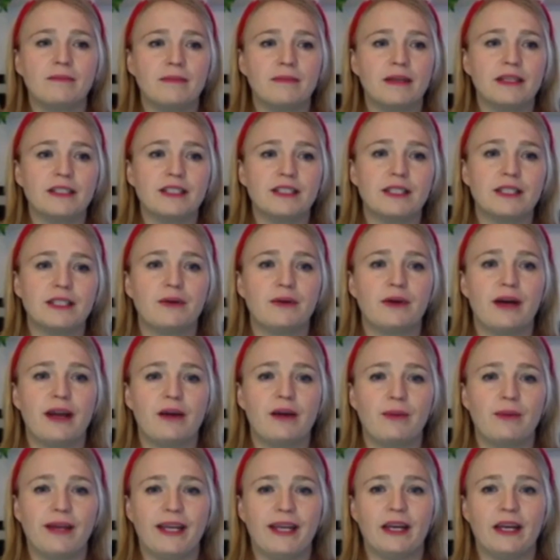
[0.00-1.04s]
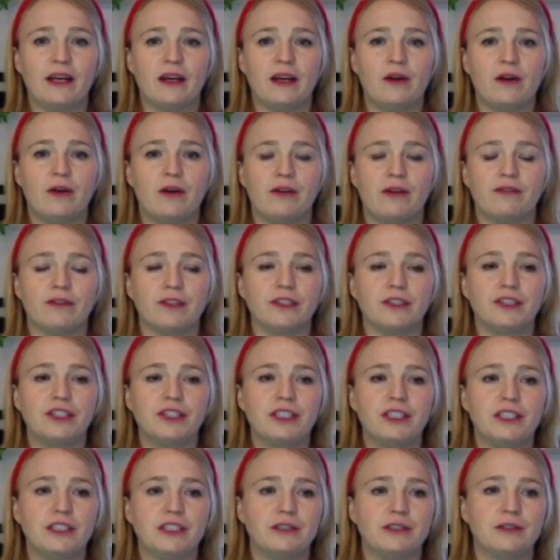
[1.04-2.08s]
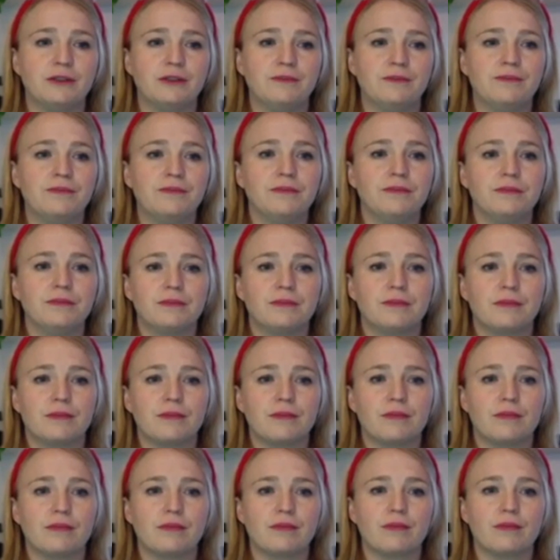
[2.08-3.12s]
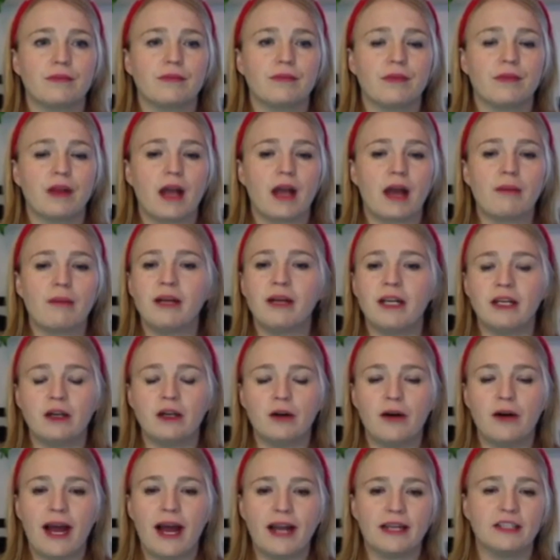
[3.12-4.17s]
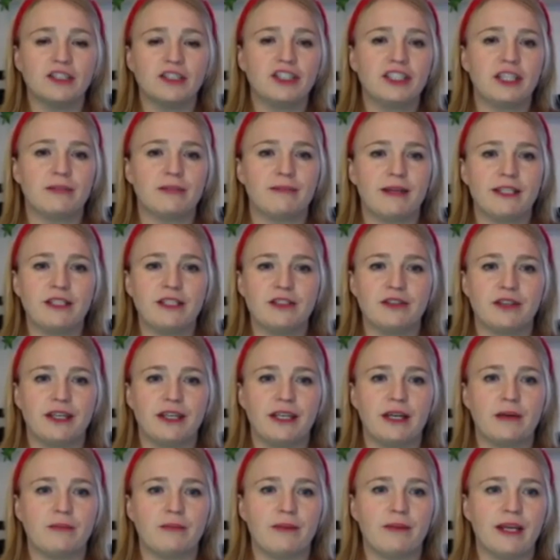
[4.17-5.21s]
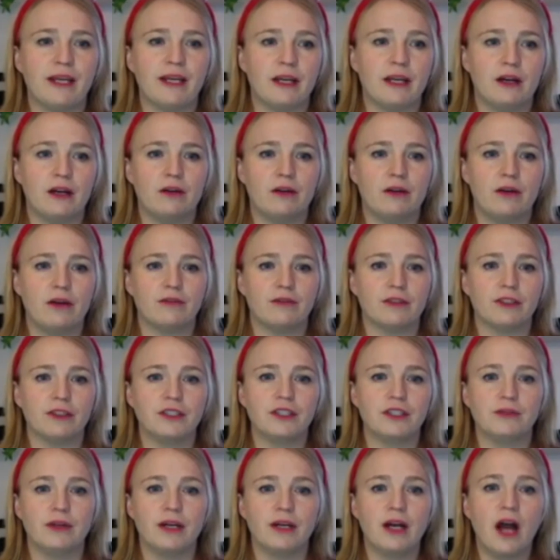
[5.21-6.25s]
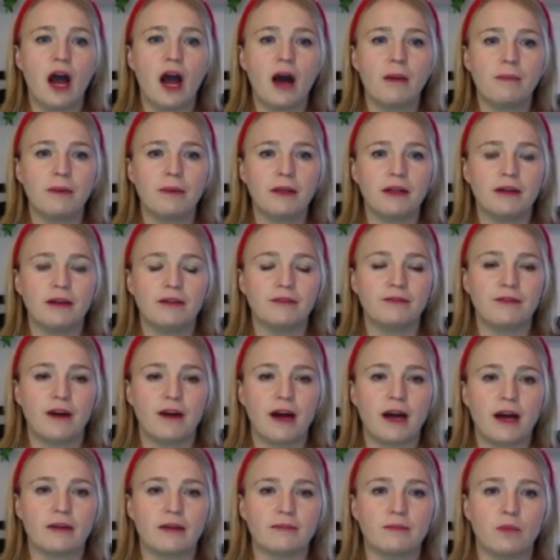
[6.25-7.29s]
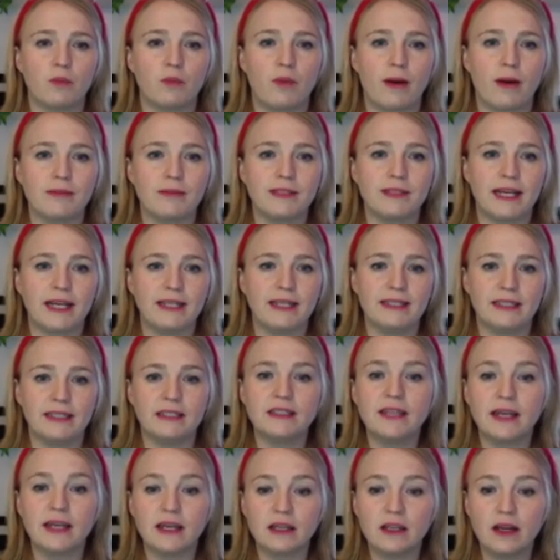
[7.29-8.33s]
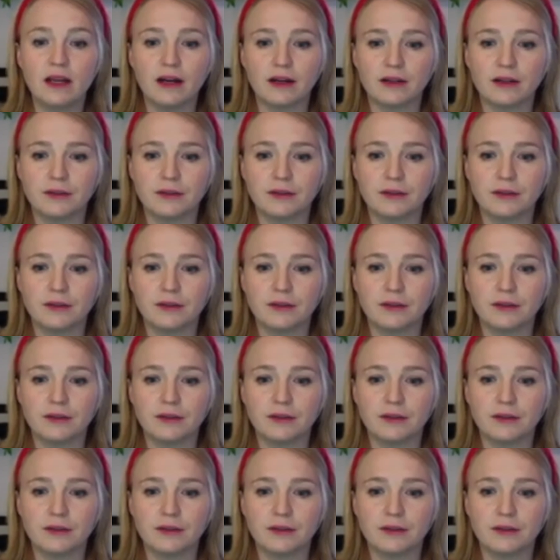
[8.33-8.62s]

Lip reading: So we can go over to, I'm going to go ahead and share my screen, and we can go over to a couple of websites and take a look.